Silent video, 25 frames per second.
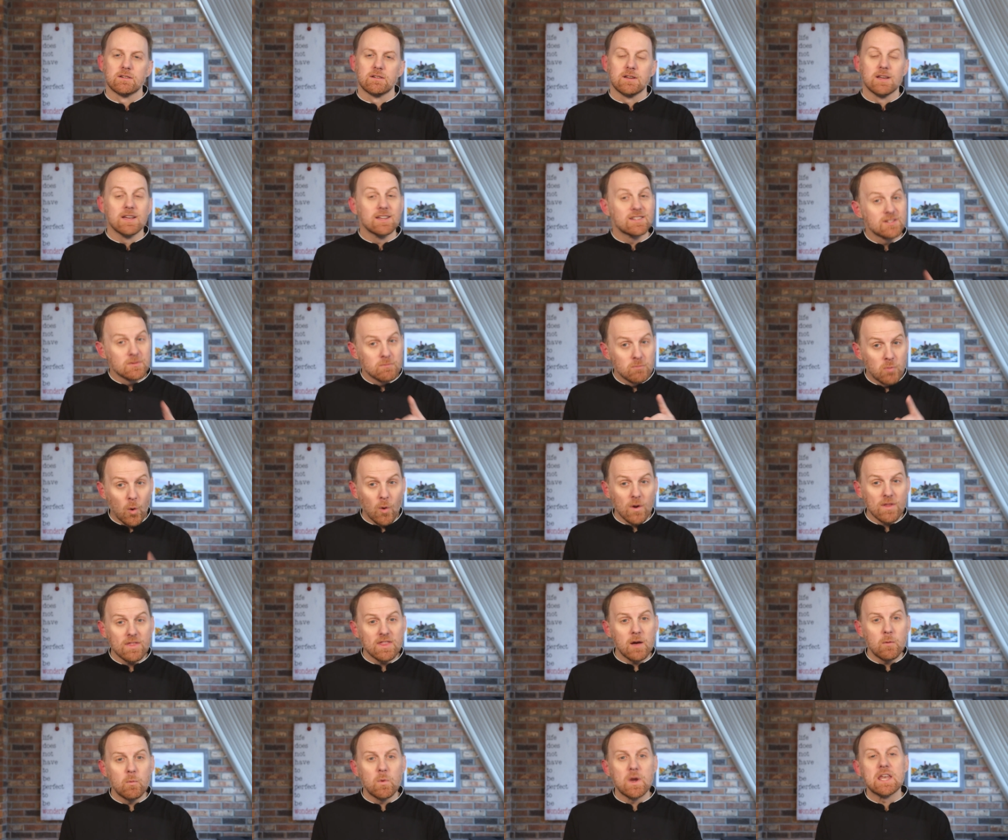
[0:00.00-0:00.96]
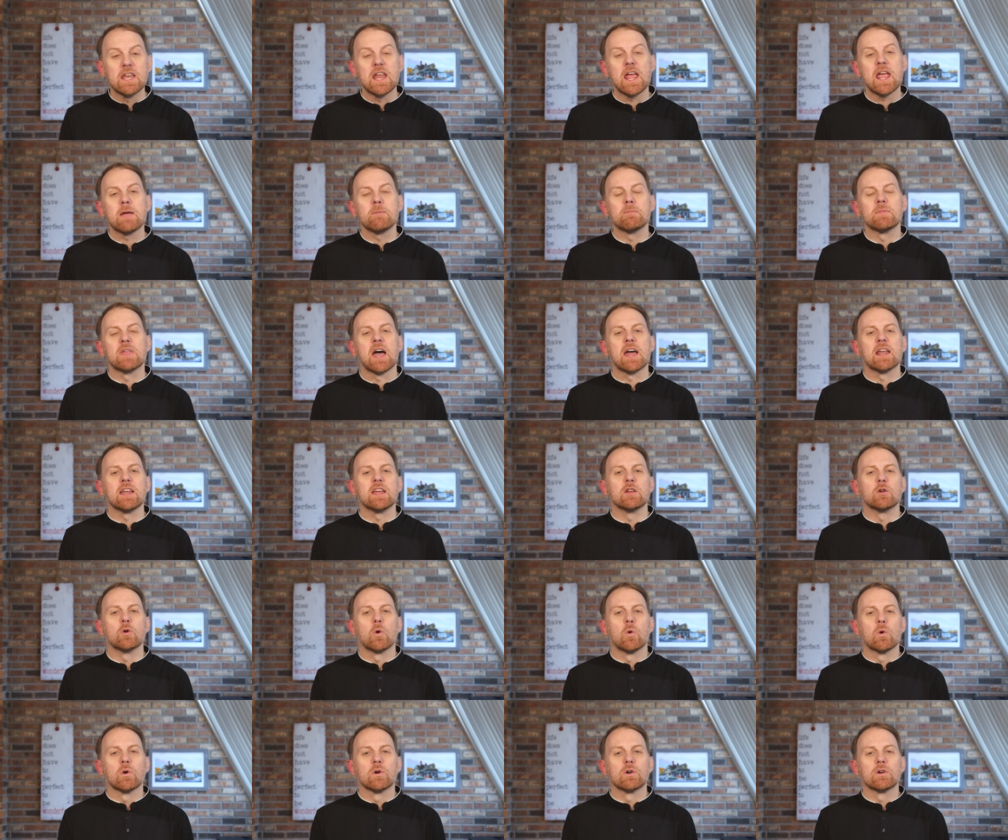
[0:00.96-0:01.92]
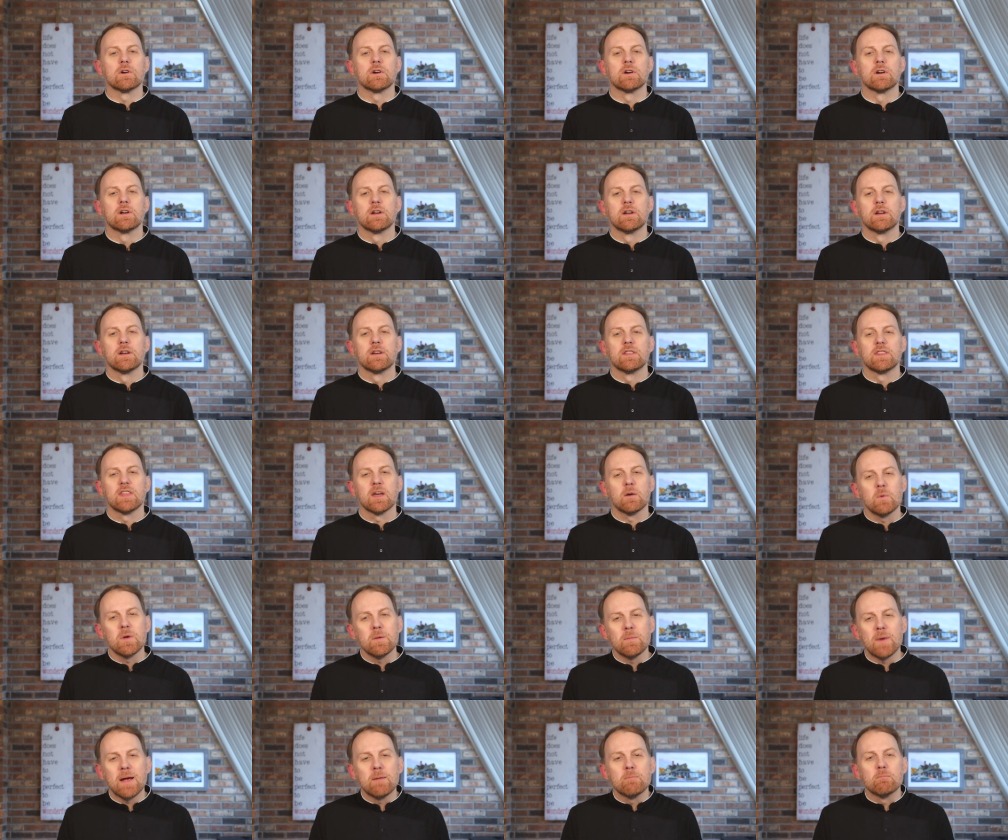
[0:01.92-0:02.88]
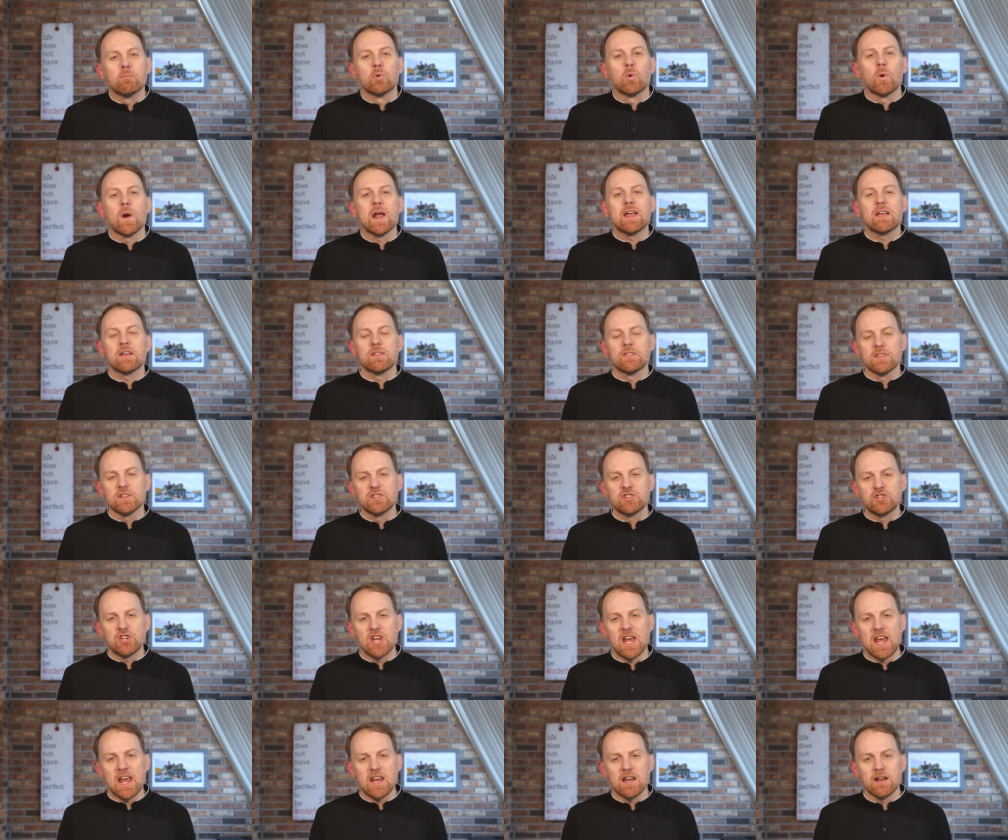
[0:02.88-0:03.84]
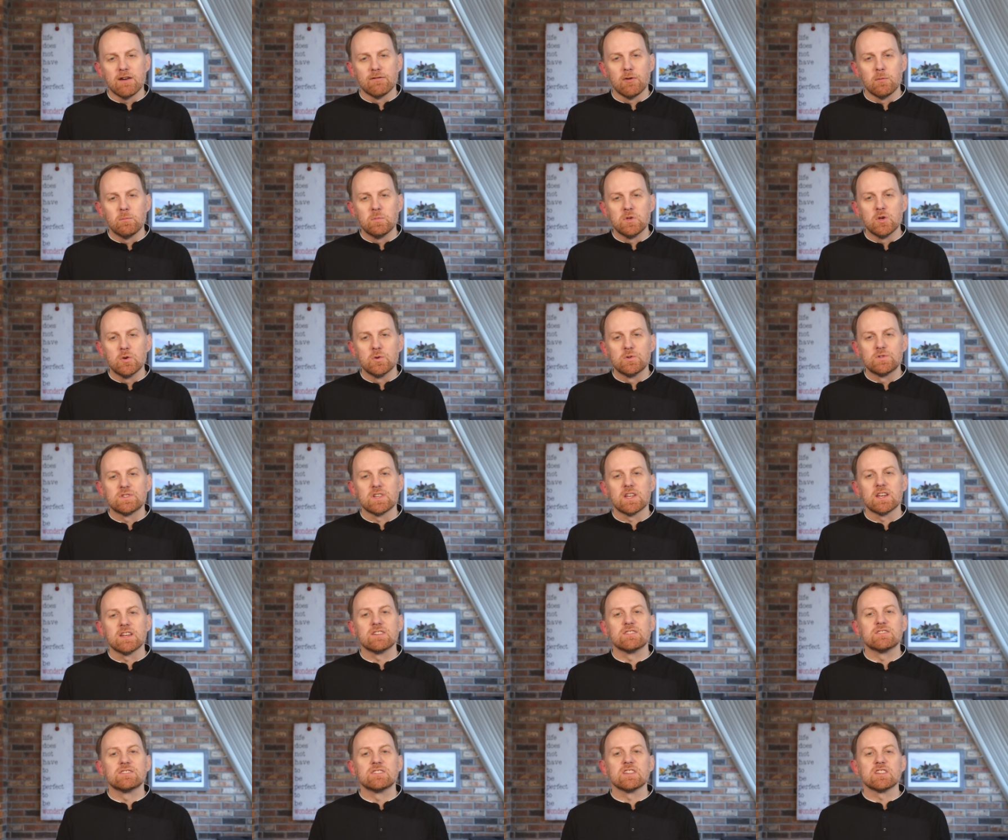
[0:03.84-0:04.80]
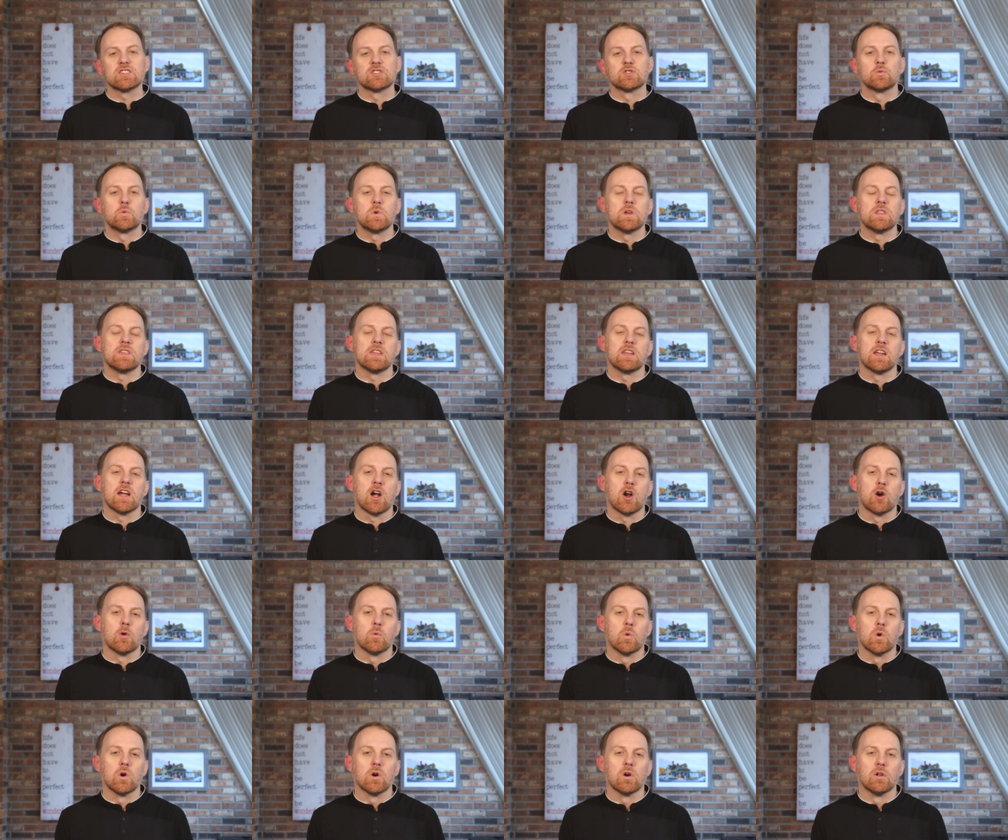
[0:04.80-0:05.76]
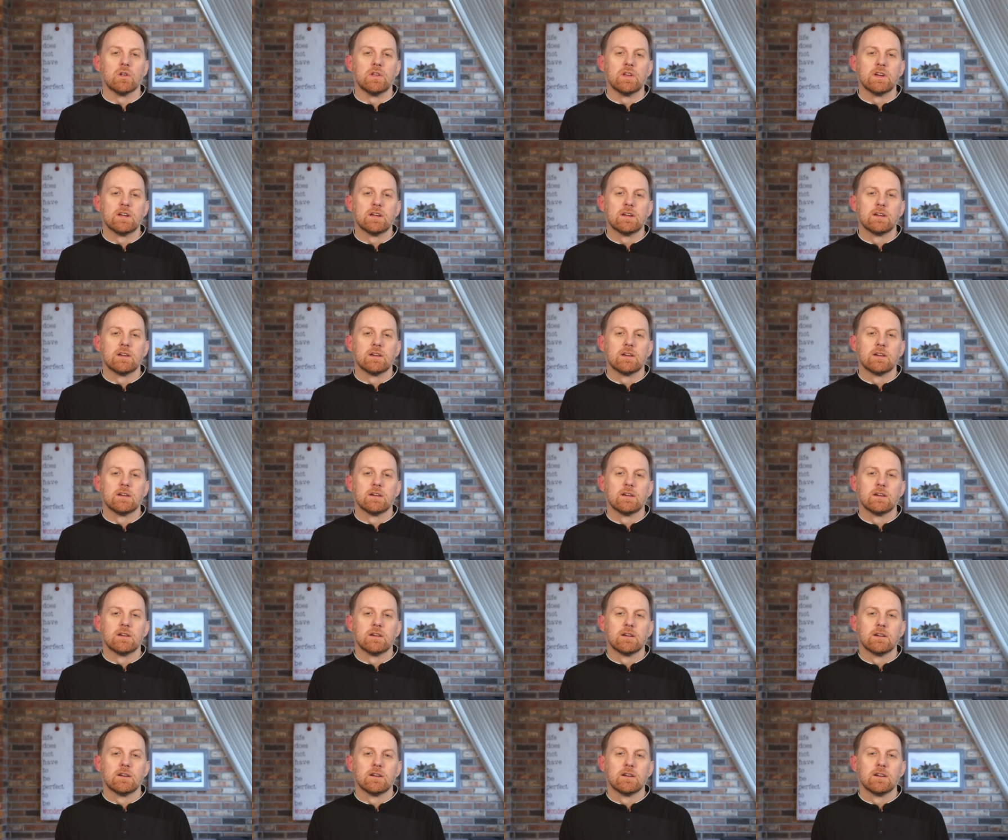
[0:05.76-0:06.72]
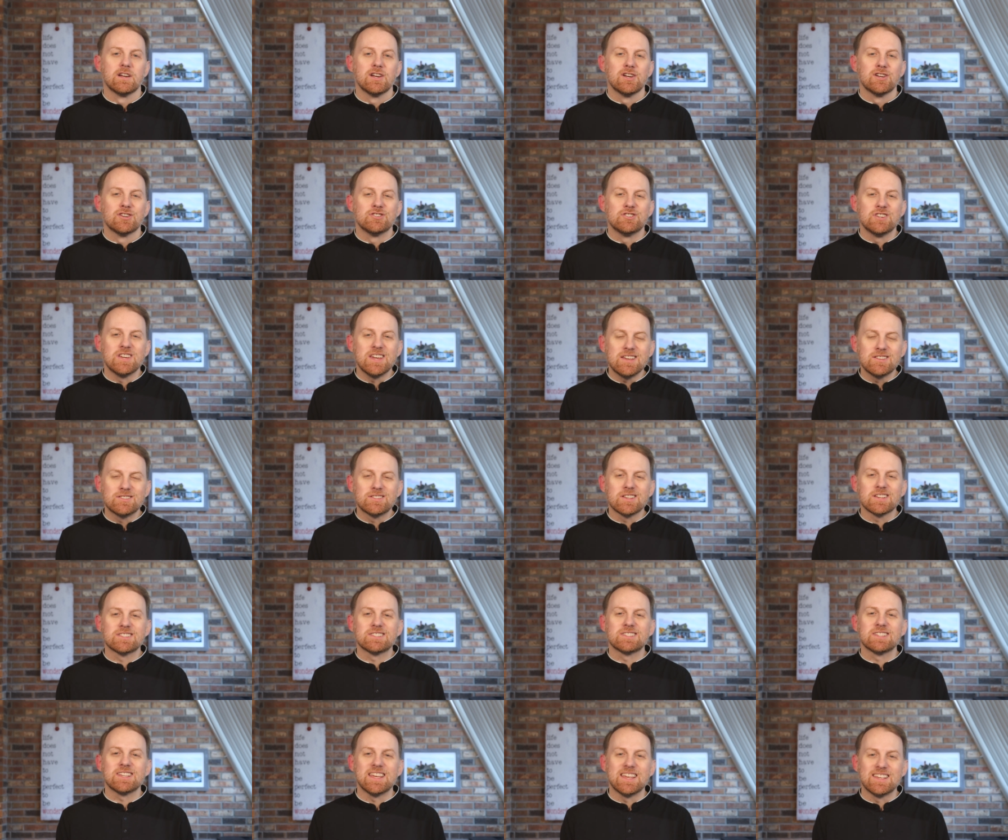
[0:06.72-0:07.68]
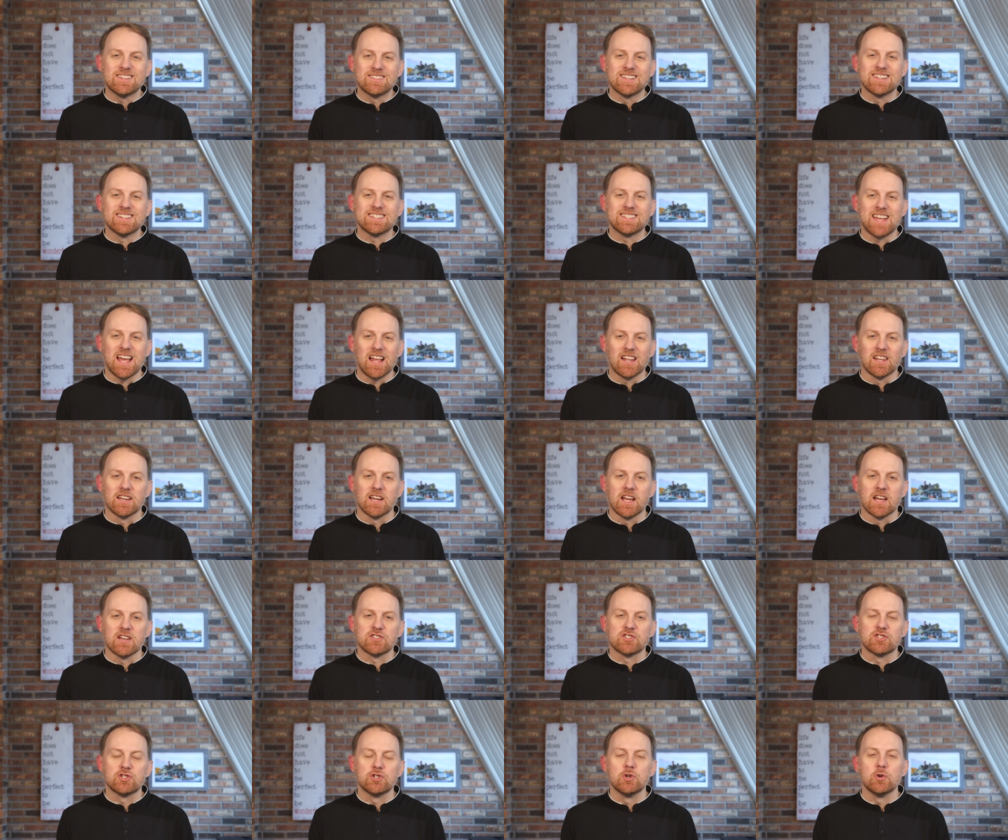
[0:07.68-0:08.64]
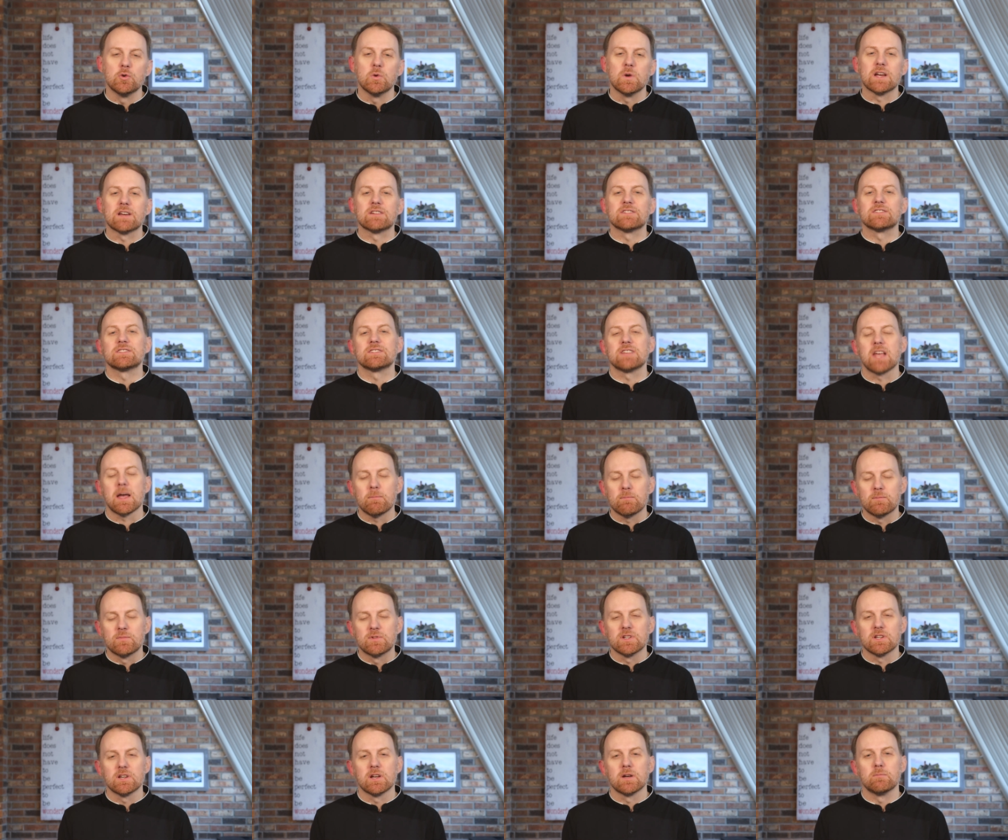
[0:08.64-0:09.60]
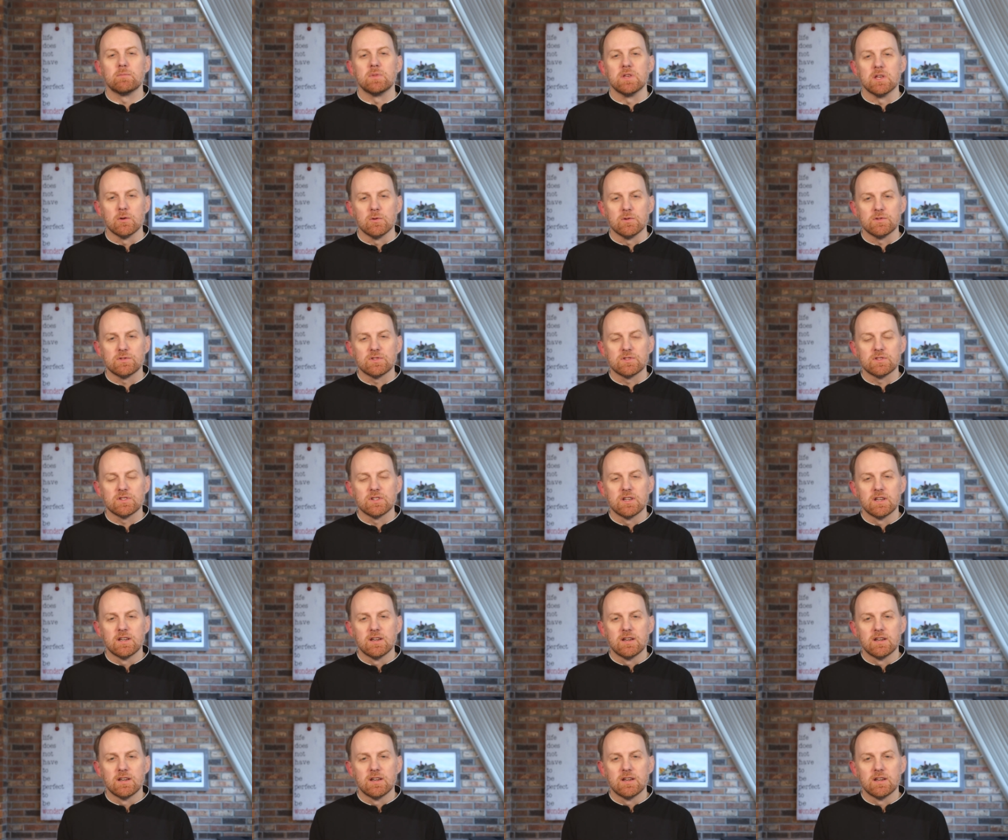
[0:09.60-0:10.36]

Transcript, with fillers: It's important that we name that in order that we might break the chain of abuse that exists within our world. Jesus isn't telling us to accept abuse.